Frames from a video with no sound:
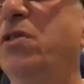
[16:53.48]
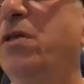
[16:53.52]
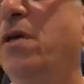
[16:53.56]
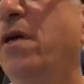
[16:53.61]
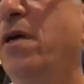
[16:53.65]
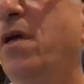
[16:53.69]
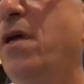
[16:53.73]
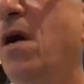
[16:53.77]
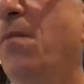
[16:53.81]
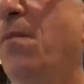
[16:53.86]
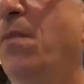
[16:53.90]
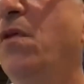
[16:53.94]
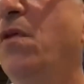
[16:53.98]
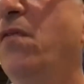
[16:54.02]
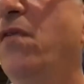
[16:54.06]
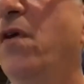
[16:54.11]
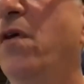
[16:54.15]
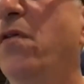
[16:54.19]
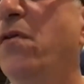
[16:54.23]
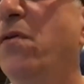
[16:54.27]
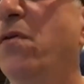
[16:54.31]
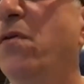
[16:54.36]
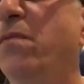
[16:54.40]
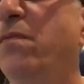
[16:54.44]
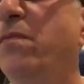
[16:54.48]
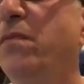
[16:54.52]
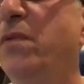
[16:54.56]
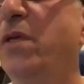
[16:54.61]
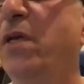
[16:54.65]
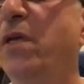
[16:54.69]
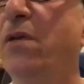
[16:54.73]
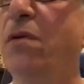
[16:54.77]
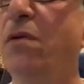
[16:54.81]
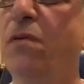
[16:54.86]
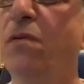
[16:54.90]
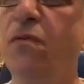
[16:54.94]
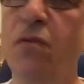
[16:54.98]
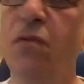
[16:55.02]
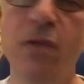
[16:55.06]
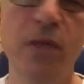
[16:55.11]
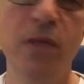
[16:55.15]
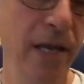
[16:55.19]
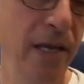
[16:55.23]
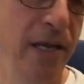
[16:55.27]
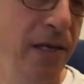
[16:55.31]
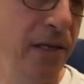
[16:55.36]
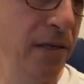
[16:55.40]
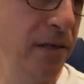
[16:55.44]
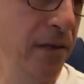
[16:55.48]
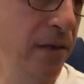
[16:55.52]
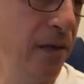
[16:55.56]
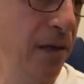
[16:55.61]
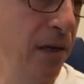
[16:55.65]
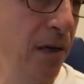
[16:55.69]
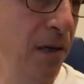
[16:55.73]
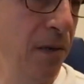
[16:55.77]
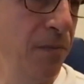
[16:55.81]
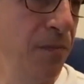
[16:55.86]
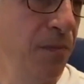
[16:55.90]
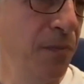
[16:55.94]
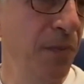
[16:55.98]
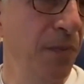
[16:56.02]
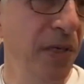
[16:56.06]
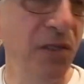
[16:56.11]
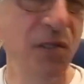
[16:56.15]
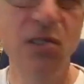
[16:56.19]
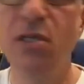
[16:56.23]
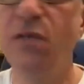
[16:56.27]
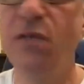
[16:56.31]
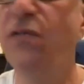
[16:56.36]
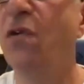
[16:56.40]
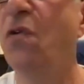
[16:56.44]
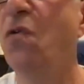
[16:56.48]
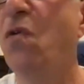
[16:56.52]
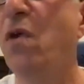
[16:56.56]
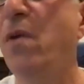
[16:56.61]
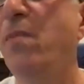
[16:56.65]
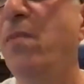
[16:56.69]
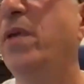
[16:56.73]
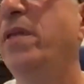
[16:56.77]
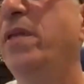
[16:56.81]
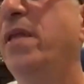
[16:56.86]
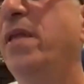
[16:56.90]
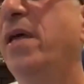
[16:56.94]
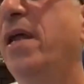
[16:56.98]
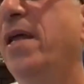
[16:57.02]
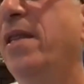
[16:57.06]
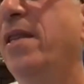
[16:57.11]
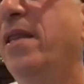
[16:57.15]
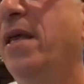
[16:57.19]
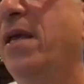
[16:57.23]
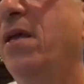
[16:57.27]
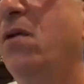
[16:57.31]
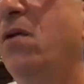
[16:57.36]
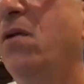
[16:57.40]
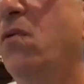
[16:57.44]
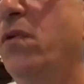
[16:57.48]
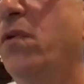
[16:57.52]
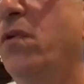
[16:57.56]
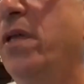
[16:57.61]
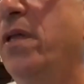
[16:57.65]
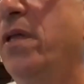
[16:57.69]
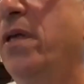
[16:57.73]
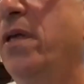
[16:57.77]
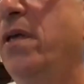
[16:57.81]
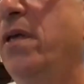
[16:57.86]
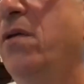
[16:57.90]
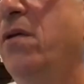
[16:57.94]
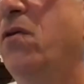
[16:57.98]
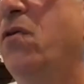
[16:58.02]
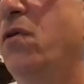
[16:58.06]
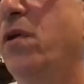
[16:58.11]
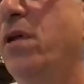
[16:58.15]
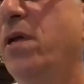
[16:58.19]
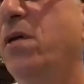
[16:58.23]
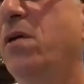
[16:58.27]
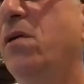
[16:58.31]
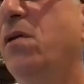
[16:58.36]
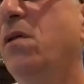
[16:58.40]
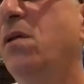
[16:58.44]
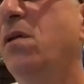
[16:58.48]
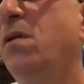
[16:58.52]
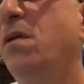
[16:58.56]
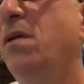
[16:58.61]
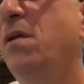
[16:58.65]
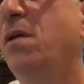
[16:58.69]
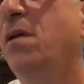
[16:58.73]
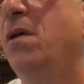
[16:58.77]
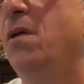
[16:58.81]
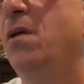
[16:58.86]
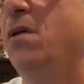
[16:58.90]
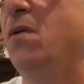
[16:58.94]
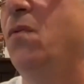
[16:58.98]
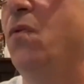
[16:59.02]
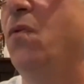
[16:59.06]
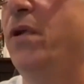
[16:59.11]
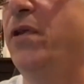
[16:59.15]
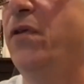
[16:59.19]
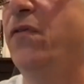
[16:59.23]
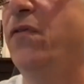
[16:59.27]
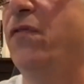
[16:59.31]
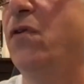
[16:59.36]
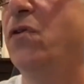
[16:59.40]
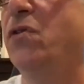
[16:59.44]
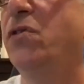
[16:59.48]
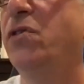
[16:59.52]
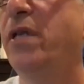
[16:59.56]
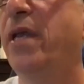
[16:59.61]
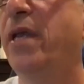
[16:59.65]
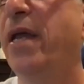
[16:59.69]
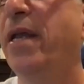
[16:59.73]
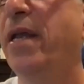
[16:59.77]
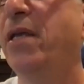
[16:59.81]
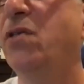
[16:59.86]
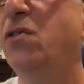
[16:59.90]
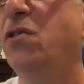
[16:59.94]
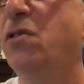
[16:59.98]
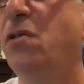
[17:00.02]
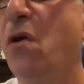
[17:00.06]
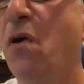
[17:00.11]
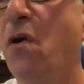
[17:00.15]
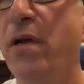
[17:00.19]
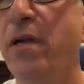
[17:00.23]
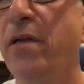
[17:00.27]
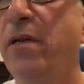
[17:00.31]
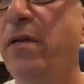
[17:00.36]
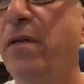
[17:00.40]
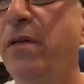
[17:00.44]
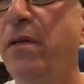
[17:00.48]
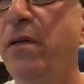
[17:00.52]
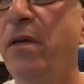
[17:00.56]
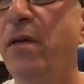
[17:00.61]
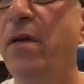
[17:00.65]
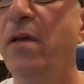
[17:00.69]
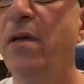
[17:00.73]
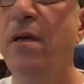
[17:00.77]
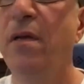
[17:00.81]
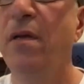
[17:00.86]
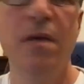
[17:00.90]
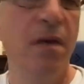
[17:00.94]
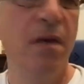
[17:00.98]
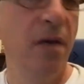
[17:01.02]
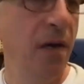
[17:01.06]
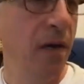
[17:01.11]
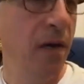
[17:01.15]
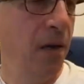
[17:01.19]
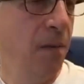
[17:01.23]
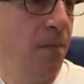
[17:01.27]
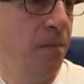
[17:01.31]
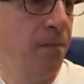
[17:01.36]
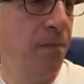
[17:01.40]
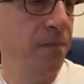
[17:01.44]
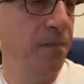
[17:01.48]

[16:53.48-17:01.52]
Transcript: a couple of other, related pieces of equipment that I think are really critical when you're first getting started. Are